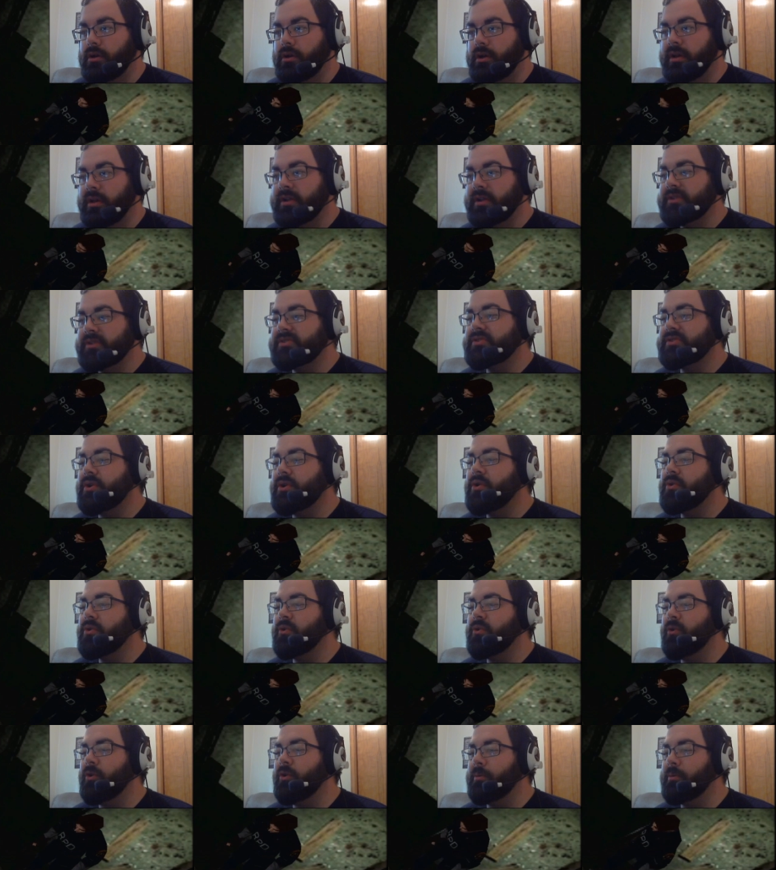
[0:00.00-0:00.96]
And it's so
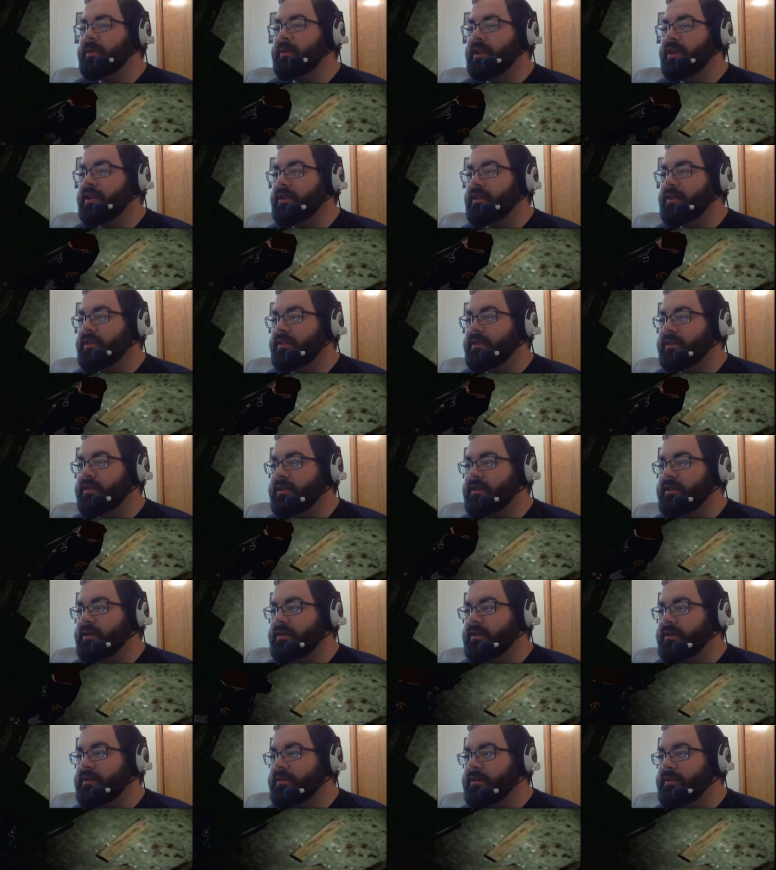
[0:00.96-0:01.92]
cool. I mean,
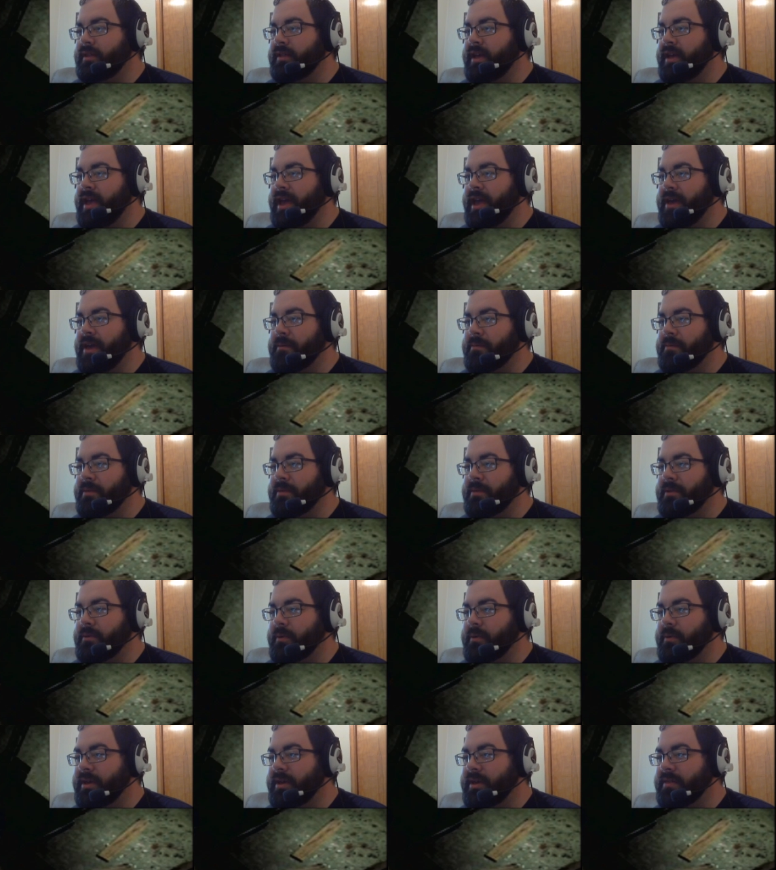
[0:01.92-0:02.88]
the the amp, the
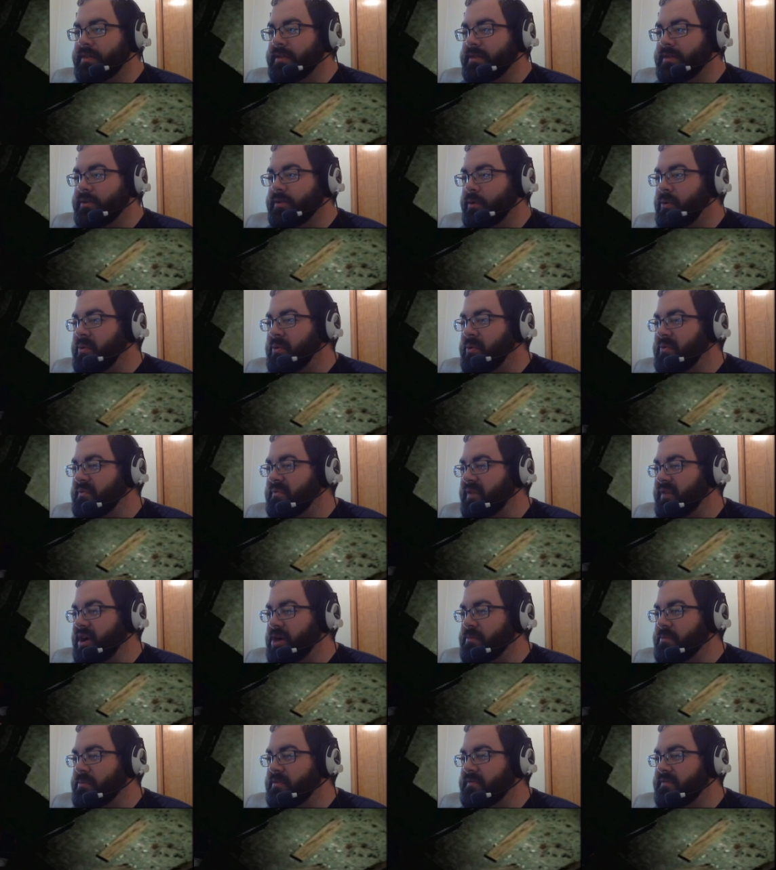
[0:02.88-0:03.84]
way that the whole
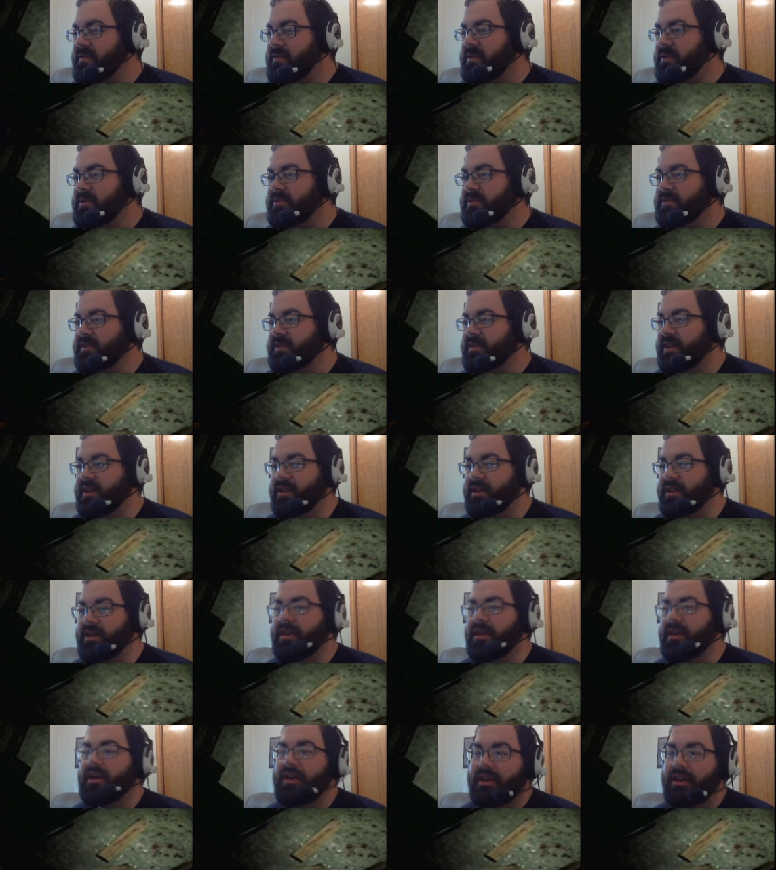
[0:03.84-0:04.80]
environment feels like
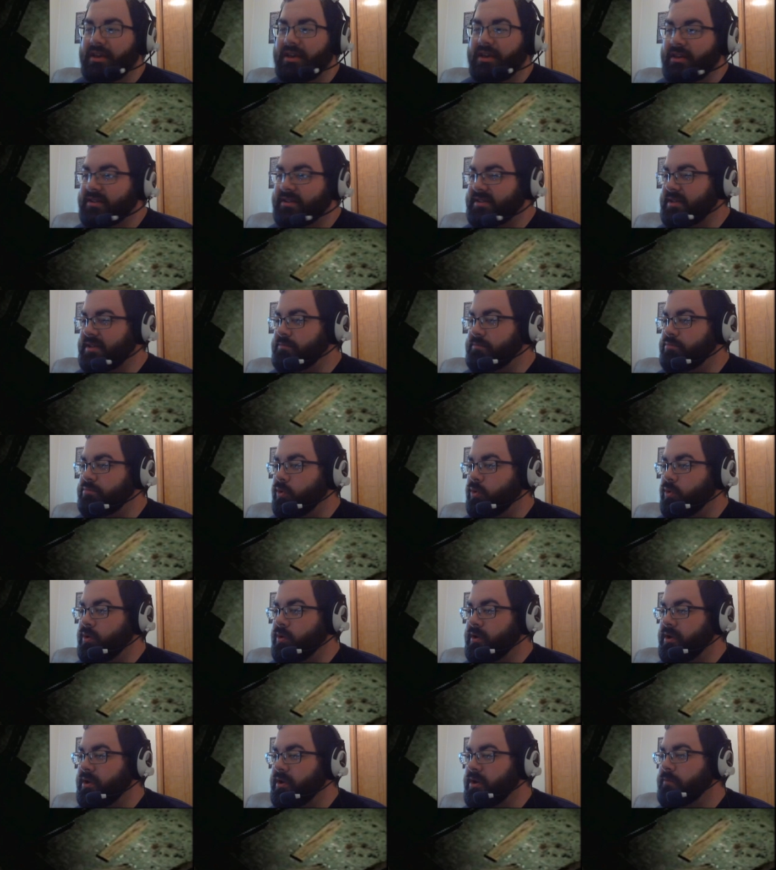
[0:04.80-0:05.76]
you see
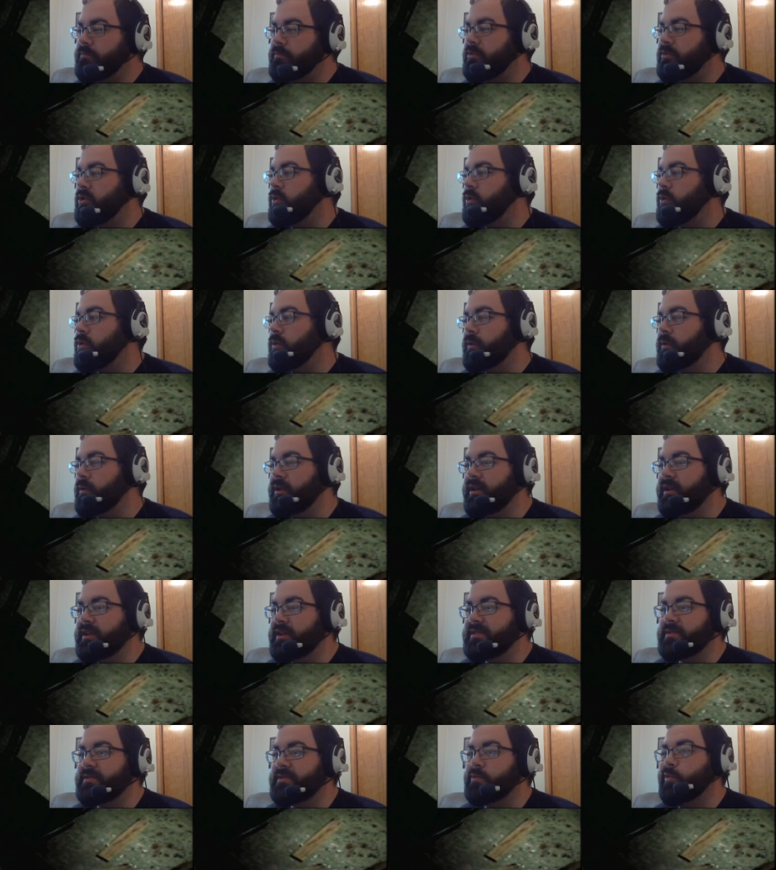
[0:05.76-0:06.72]
boarded up
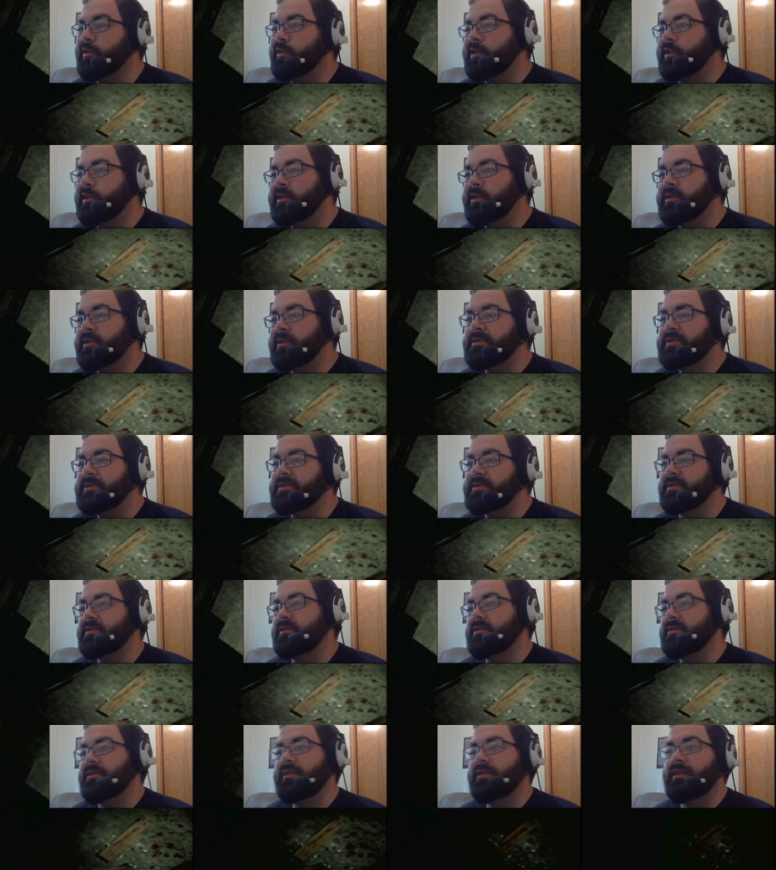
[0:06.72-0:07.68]
doorways and windows
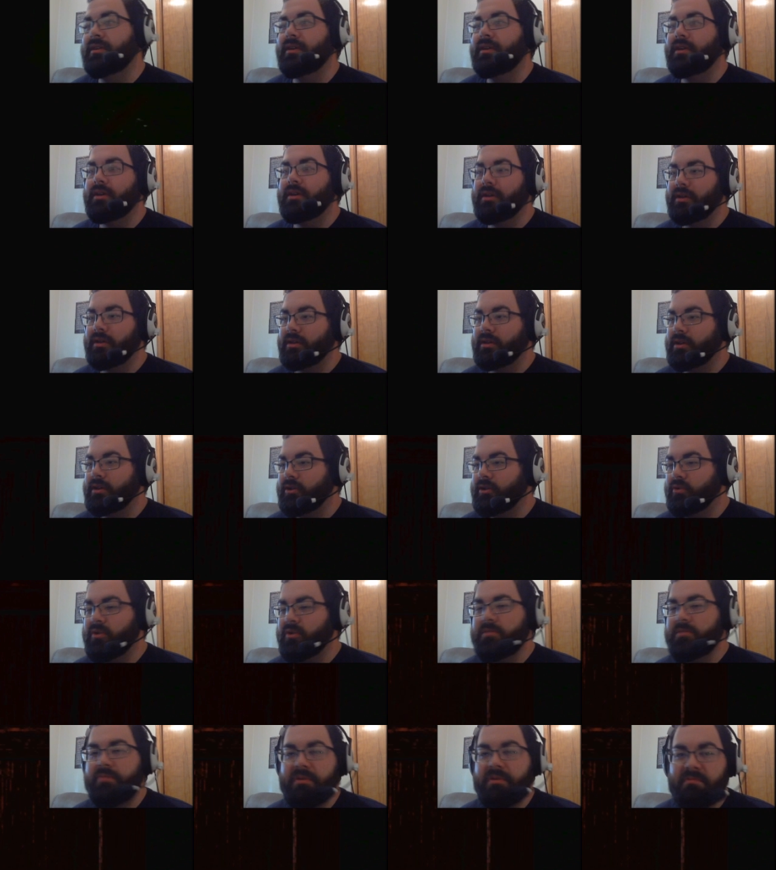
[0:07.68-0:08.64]
and
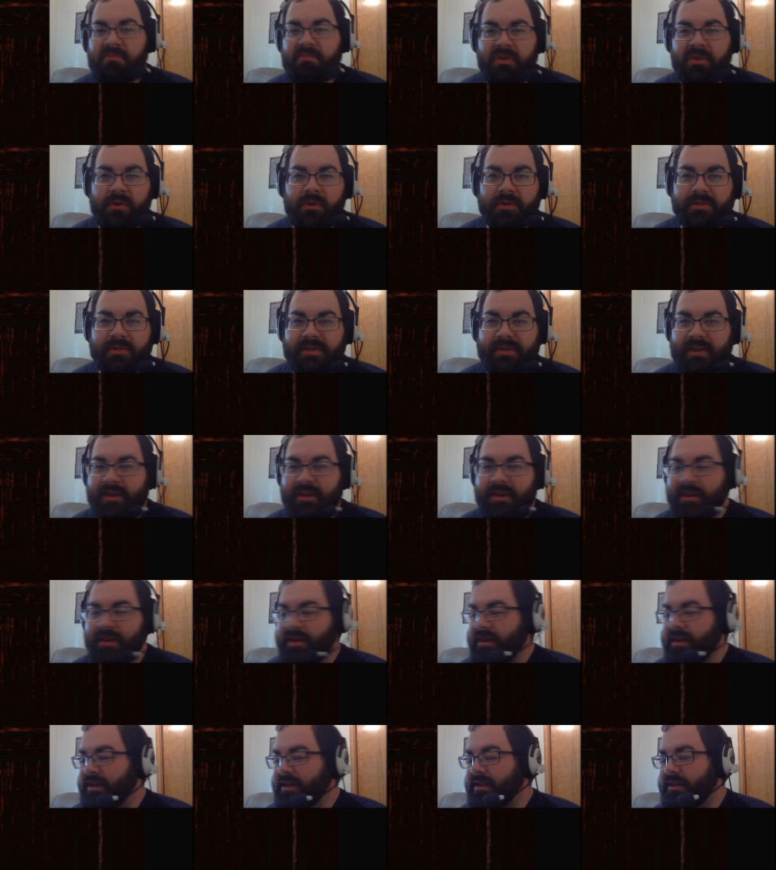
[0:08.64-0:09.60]
creepy
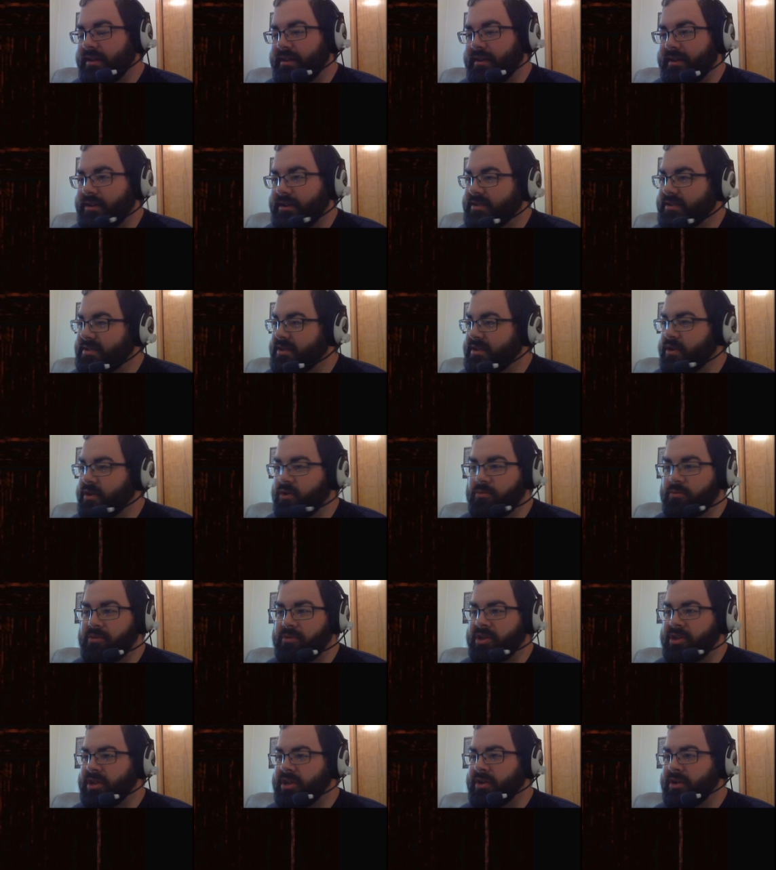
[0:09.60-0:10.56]
music and there's
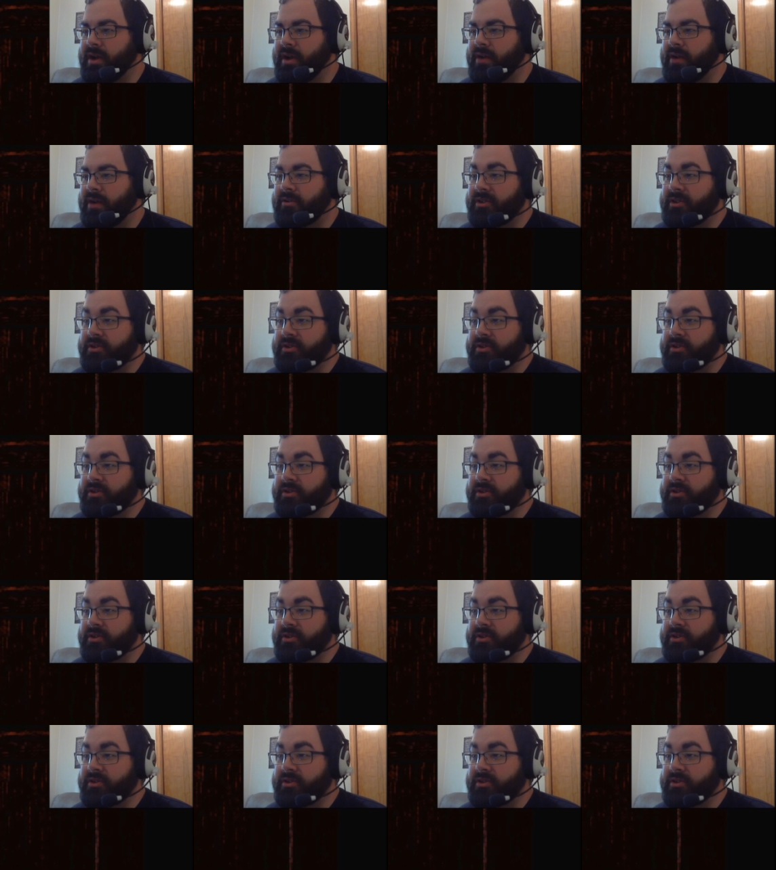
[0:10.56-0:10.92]
nobody around.